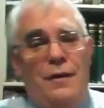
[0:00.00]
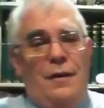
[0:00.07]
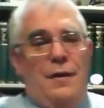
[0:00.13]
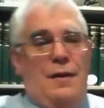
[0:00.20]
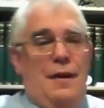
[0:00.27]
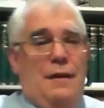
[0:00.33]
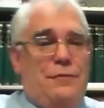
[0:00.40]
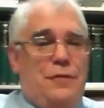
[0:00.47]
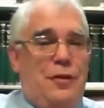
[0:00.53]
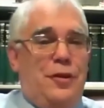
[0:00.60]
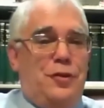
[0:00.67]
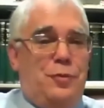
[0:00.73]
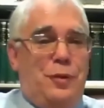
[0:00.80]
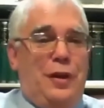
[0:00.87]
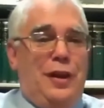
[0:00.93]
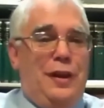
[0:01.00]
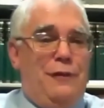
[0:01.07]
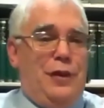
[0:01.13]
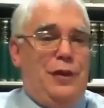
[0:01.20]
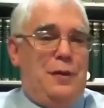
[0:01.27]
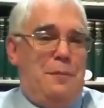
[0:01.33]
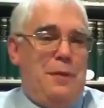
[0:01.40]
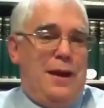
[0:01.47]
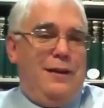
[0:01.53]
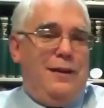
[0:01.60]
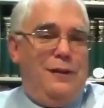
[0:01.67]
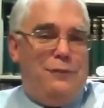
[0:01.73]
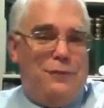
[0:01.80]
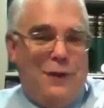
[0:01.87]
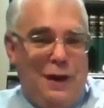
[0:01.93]
his relief at the Battle
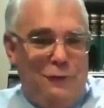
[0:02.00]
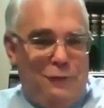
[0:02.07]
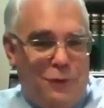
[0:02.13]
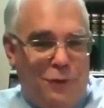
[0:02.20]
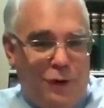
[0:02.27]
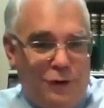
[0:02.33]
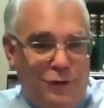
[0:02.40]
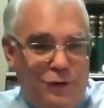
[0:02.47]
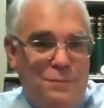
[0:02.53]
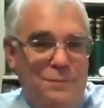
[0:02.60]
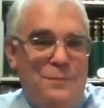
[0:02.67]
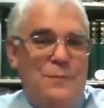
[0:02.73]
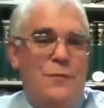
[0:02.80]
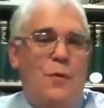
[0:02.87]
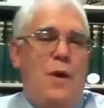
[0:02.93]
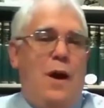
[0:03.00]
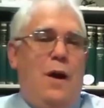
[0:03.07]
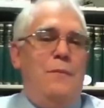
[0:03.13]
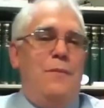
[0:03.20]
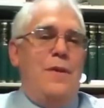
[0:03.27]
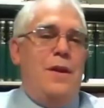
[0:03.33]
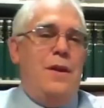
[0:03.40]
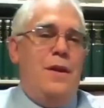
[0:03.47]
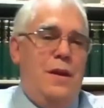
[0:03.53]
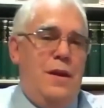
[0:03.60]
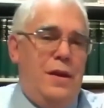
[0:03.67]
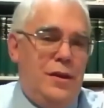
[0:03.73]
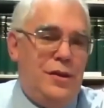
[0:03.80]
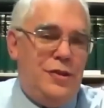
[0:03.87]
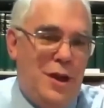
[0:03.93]
of Five Forks. Well,
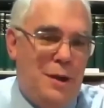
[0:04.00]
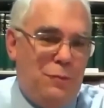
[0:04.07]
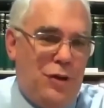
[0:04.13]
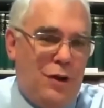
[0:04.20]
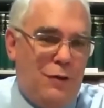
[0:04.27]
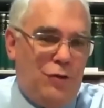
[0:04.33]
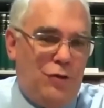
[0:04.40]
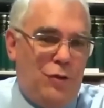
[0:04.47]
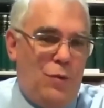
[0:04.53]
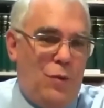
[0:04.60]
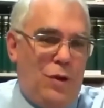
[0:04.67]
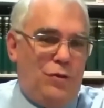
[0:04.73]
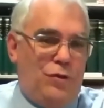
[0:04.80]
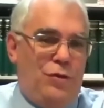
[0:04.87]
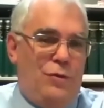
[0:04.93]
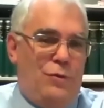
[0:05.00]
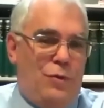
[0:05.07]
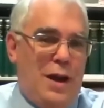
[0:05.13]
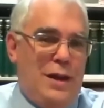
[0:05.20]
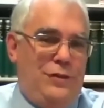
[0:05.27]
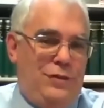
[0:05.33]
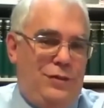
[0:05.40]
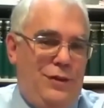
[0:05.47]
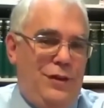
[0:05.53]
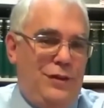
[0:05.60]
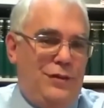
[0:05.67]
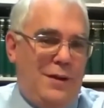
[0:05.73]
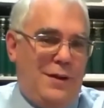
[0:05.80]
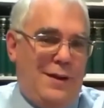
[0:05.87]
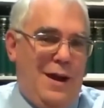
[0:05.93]
James Harrison Wilson writes this
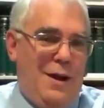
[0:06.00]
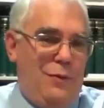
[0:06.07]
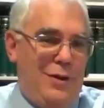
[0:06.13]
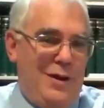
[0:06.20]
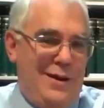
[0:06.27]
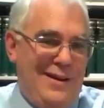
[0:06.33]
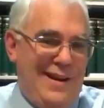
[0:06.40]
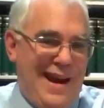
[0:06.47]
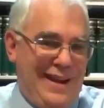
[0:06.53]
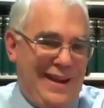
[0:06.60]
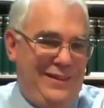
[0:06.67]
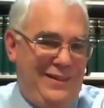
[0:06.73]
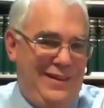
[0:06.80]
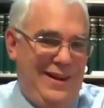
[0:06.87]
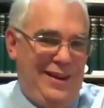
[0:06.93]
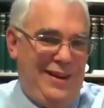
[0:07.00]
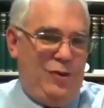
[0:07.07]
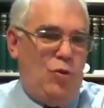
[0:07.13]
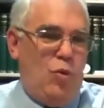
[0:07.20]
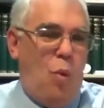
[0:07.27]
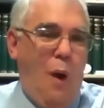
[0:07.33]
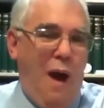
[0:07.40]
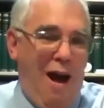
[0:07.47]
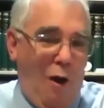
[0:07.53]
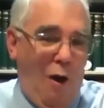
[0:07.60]
account in 1912.